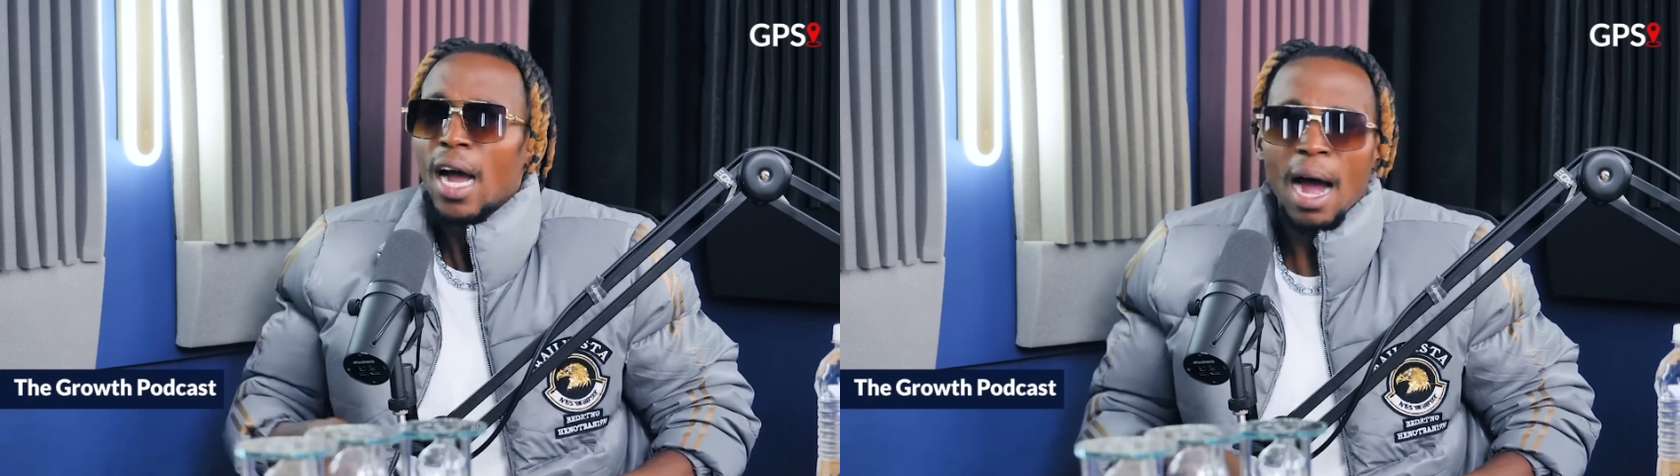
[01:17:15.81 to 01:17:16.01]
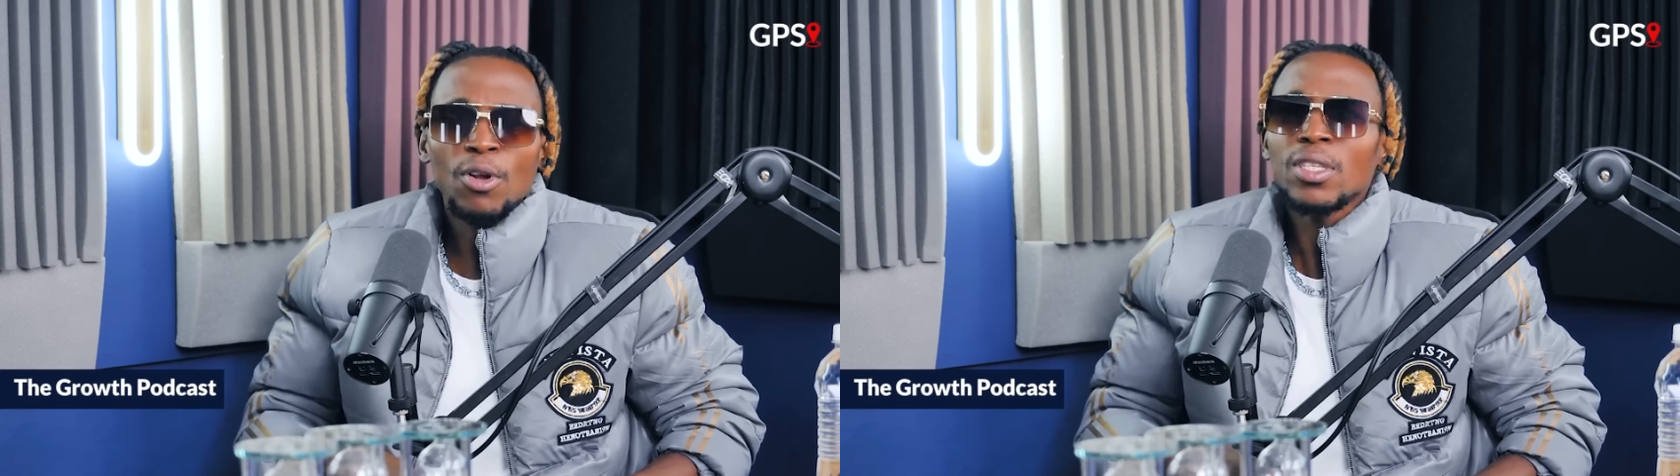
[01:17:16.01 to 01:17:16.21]

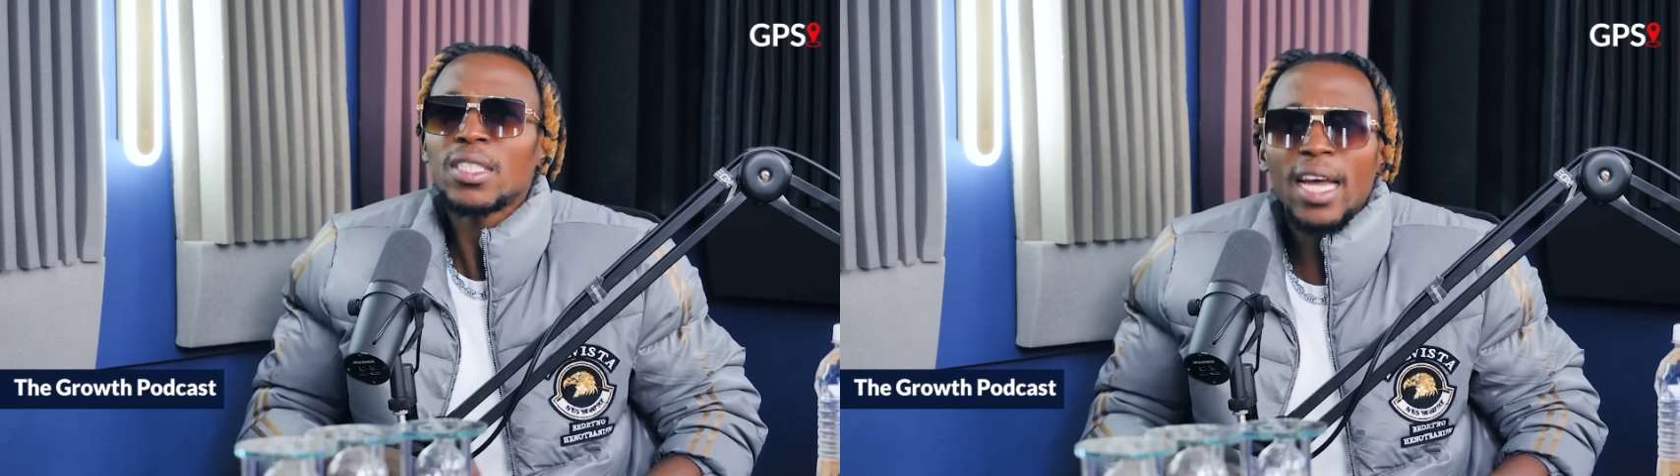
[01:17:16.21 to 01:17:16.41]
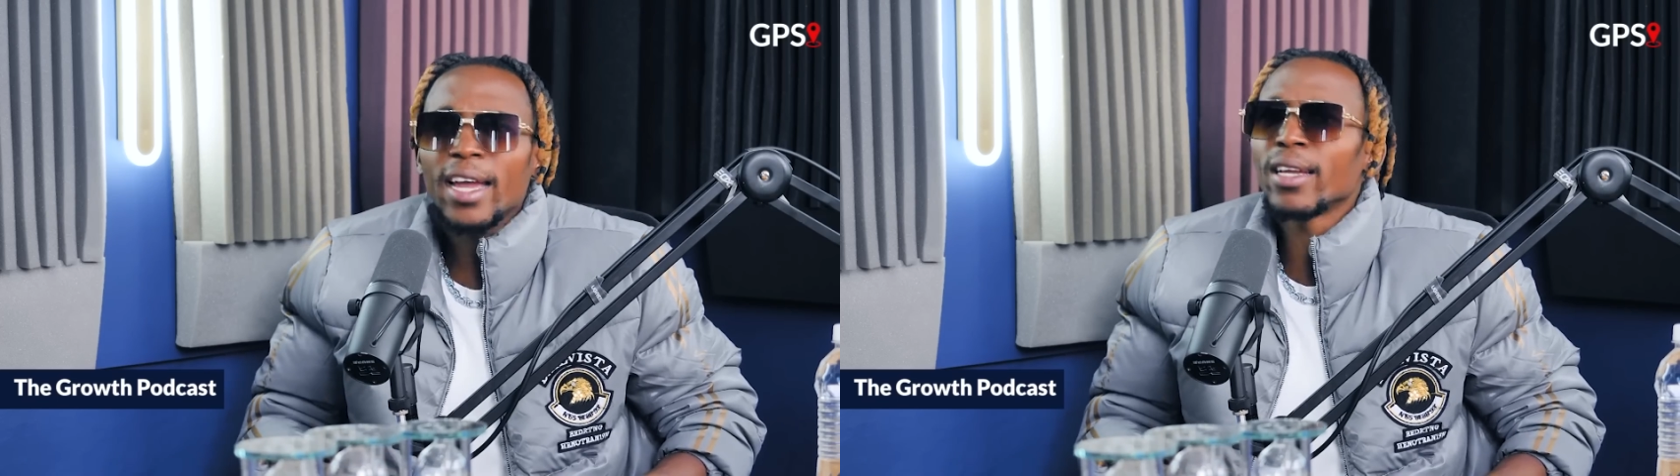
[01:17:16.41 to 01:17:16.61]
I'm not
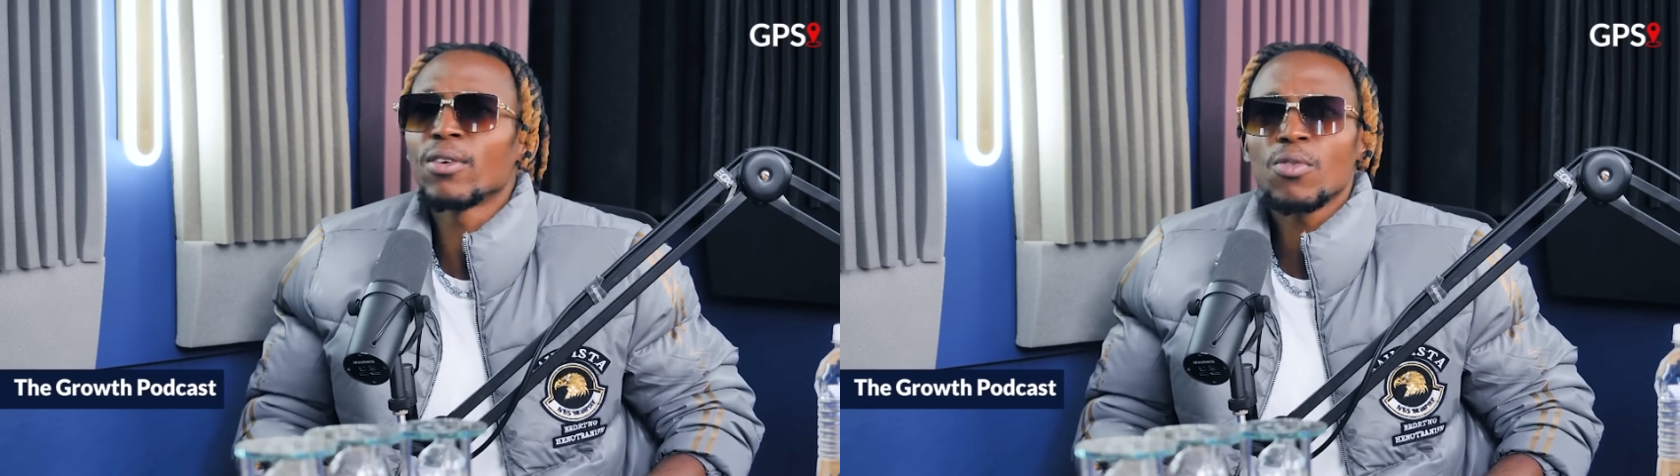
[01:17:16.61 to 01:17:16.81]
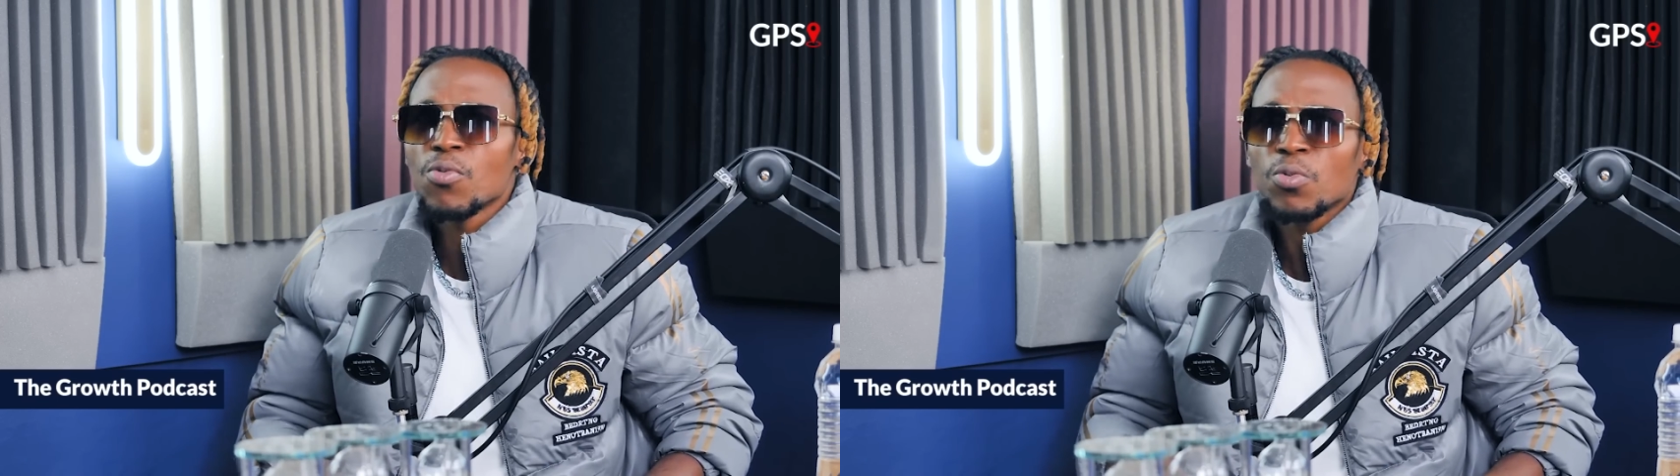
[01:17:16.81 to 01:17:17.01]

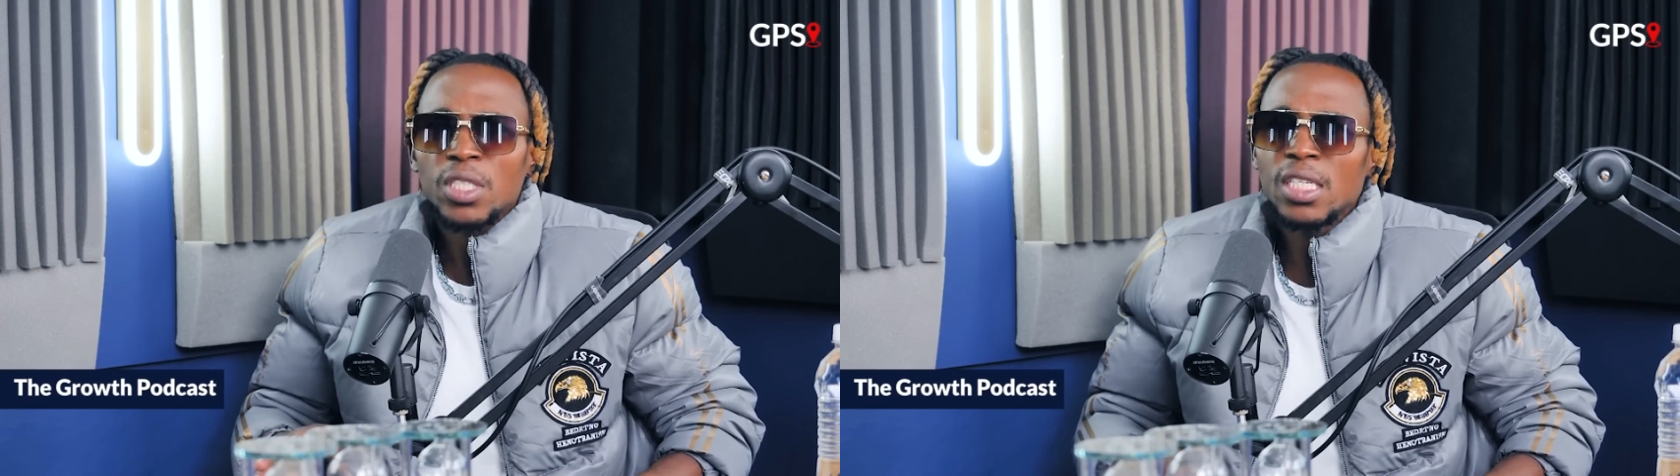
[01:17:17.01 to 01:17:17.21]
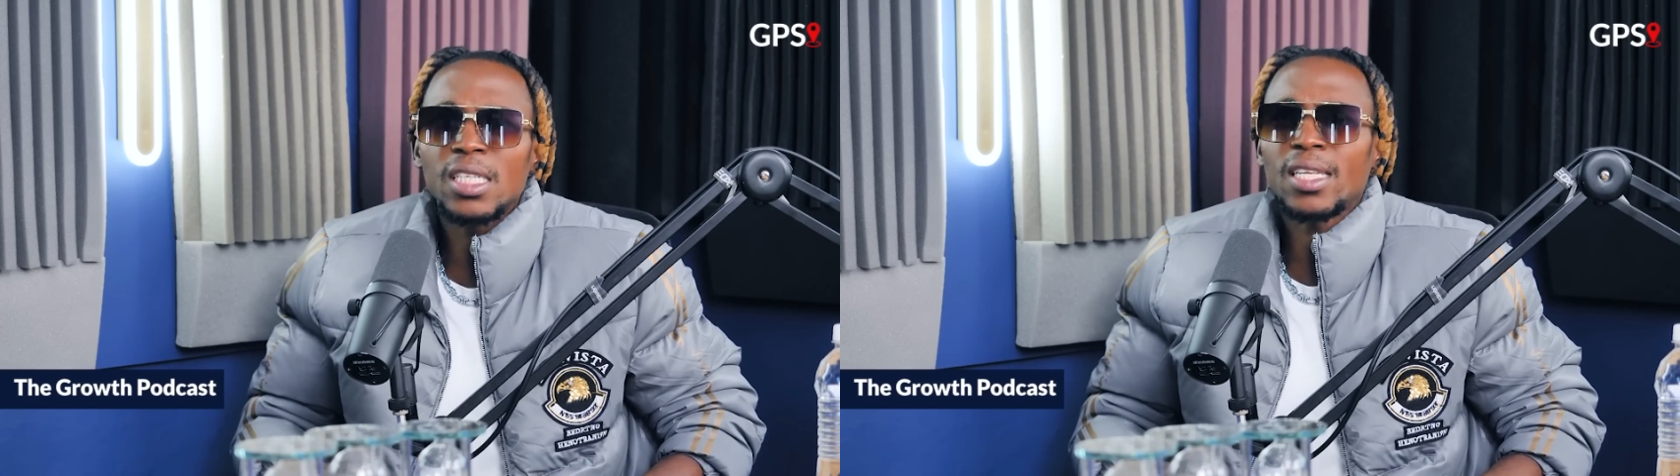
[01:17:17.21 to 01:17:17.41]
saying
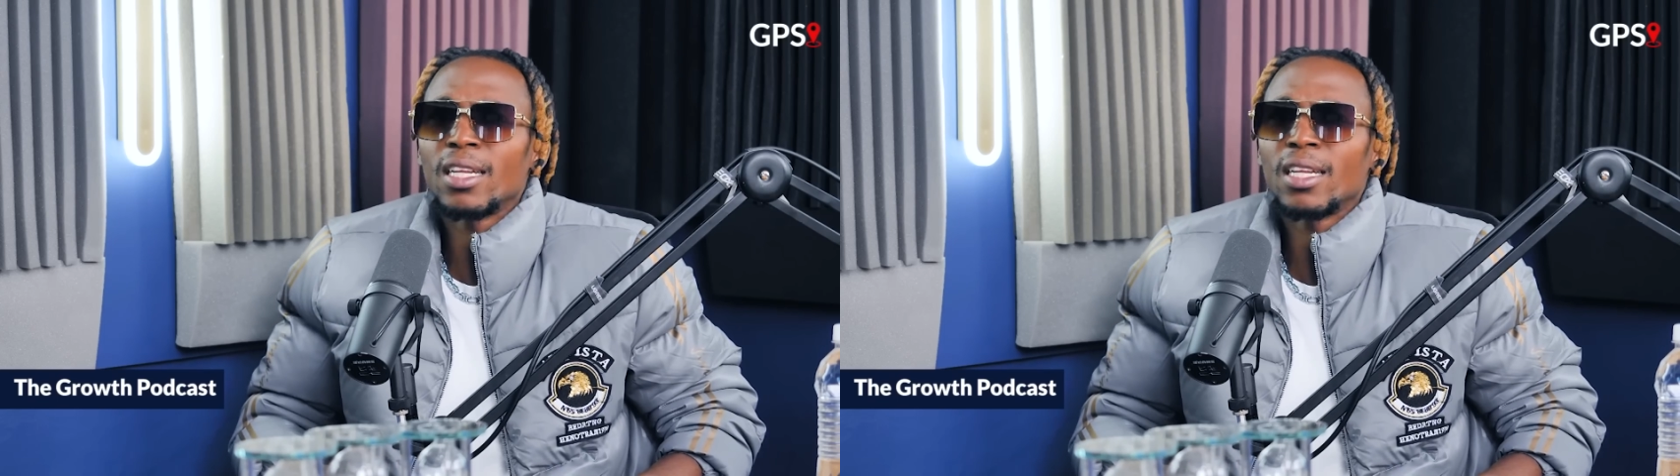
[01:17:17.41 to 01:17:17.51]
cheat is